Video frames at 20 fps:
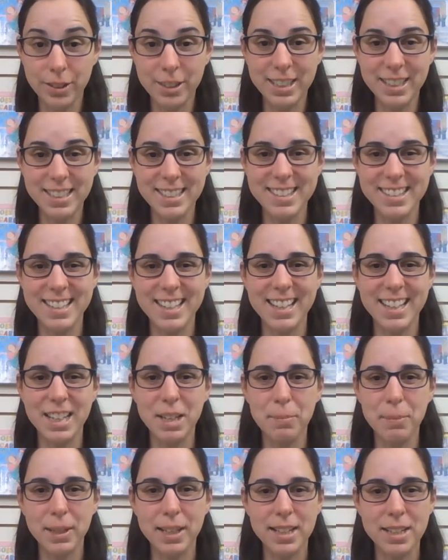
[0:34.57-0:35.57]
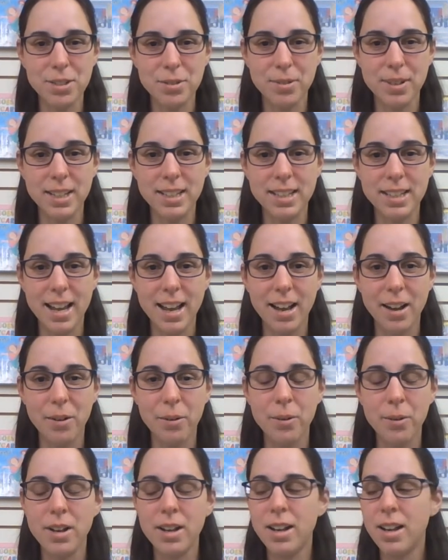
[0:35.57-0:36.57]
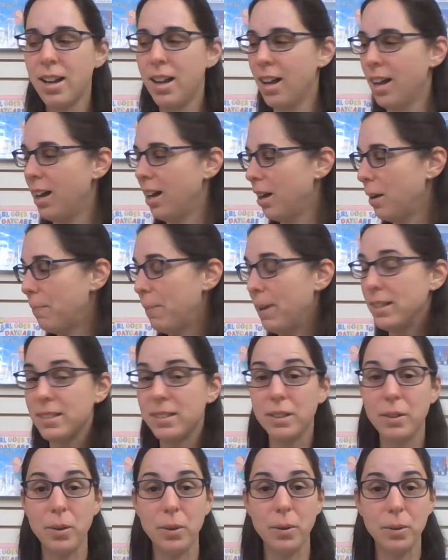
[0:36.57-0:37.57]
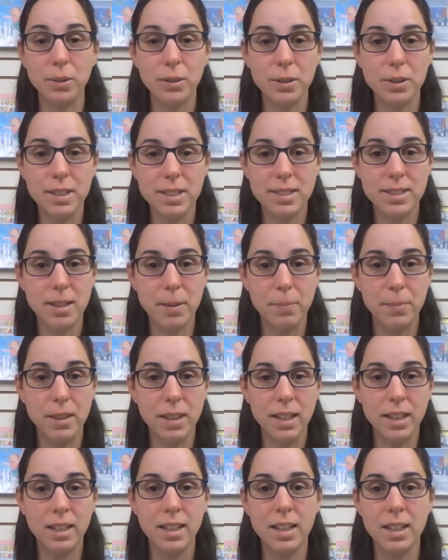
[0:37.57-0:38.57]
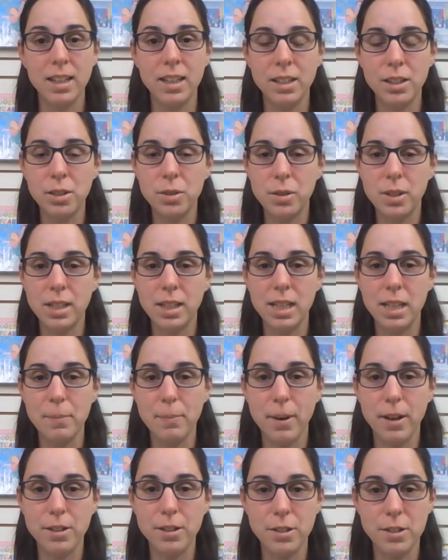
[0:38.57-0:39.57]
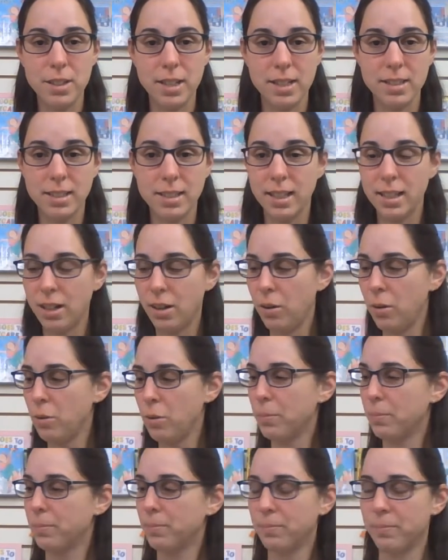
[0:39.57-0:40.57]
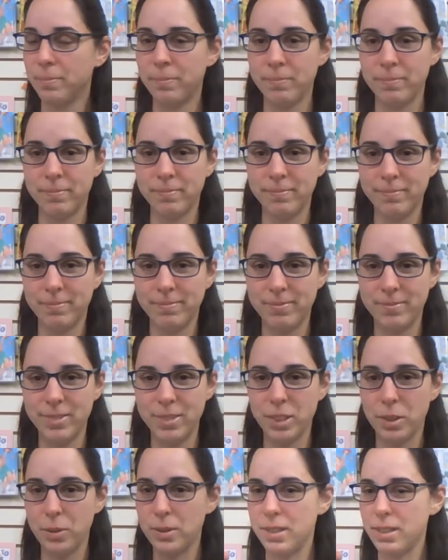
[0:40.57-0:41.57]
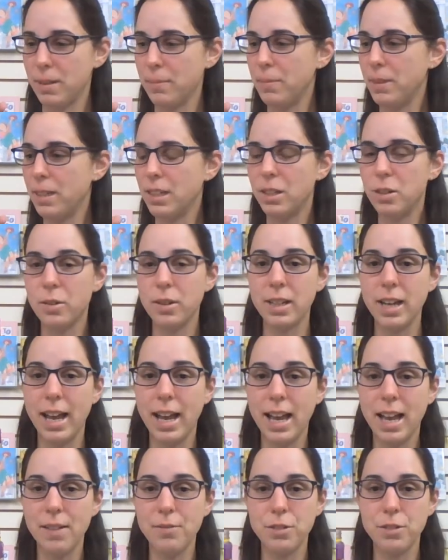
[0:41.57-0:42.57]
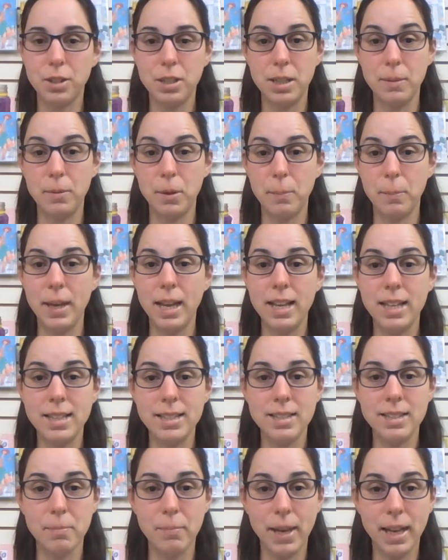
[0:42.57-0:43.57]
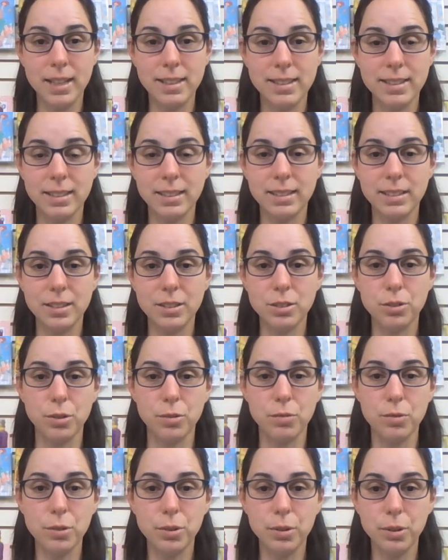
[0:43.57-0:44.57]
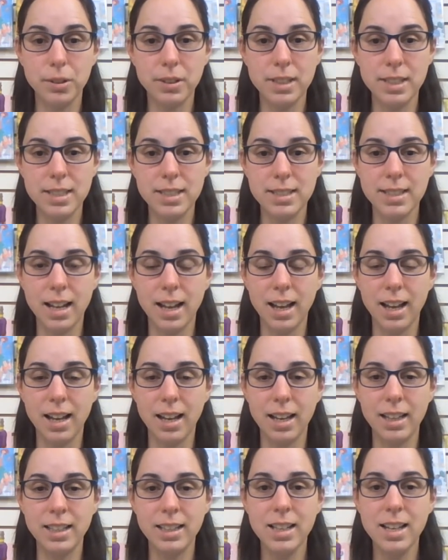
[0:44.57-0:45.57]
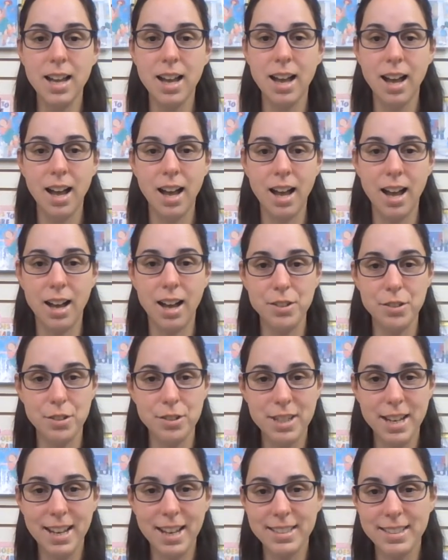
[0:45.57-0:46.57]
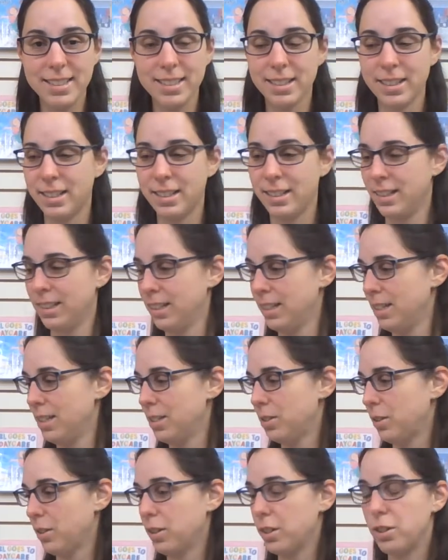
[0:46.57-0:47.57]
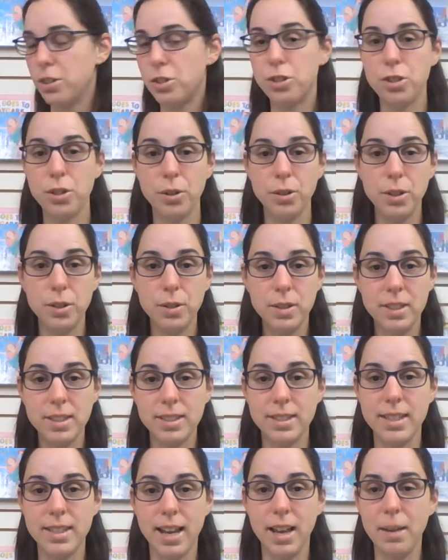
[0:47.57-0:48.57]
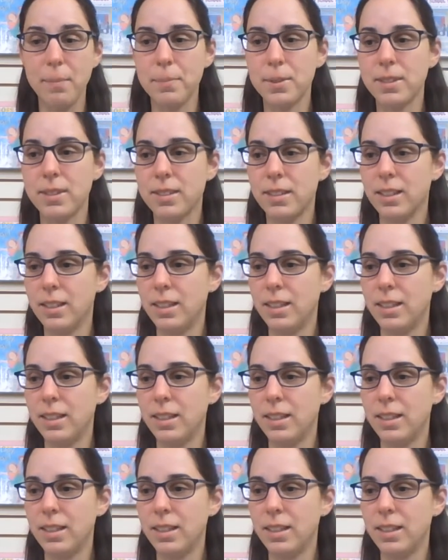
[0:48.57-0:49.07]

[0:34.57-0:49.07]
is taking place right now, a pencil holder is something you can keep on your desk at home. So it's something you can have to keep your pens and pencils or ruler inside on your desk. So I'm going to show you the steps.